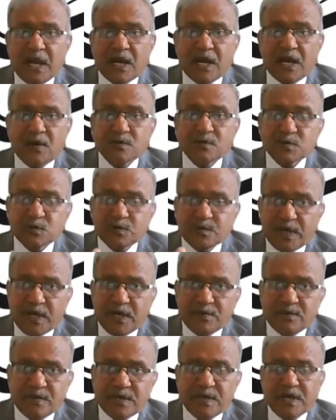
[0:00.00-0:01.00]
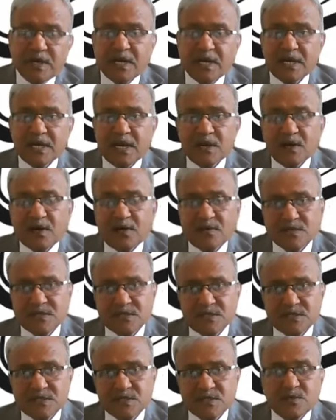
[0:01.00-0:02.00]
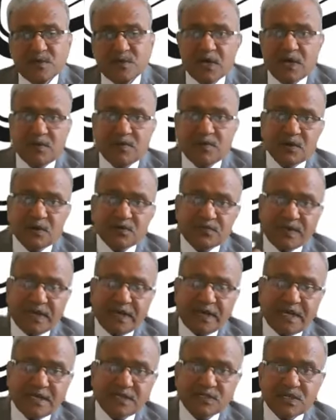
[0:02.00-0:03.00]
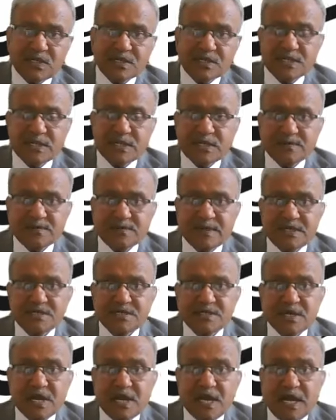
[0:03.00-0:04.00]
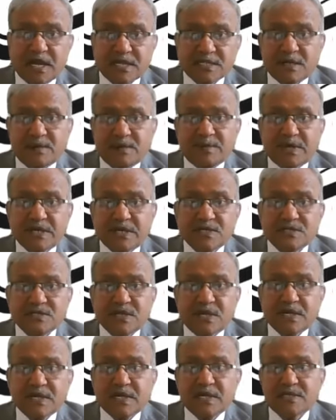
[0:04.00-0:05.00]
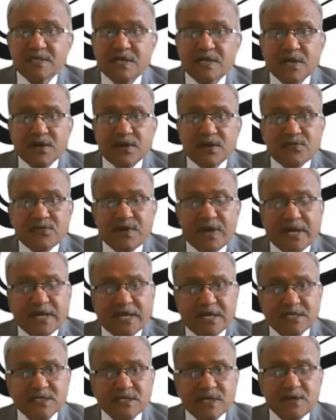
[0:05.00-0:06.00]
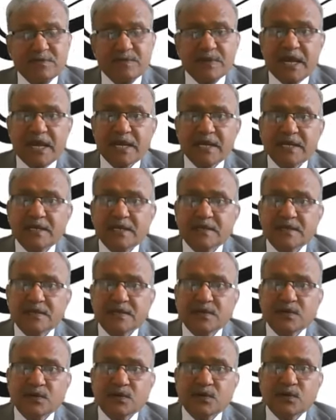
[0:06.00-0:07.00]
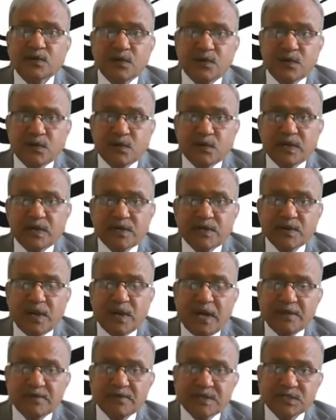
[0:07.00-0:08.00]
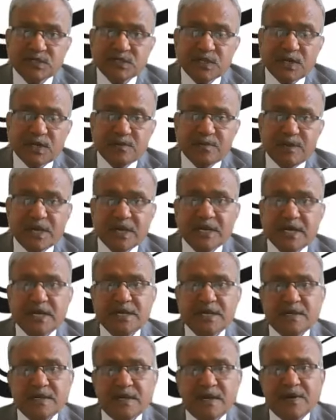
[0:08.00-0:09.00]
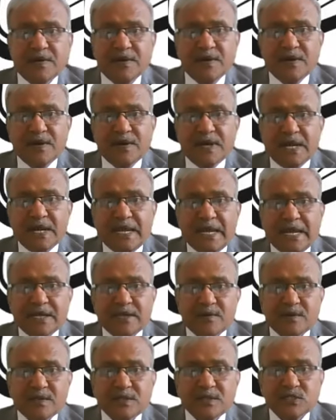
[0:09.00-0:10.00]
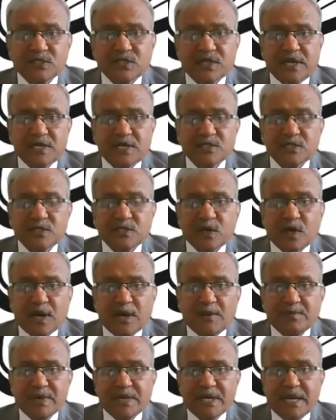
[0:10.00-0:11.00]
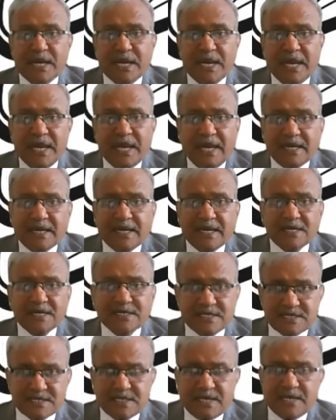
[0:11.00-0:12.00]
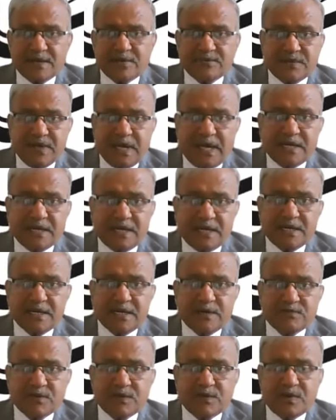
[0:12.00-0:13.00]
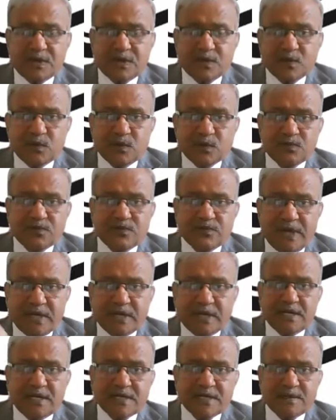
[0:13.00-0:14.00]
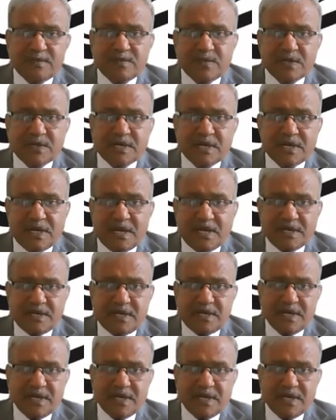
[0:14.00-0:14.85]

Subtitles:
accounts payable or accounts receivable, about financial statements. Somebody said it's financial planning, who you need to have a share market, like your shares, company analysis, like a Frankel, if you want to go to Frankel Templeton,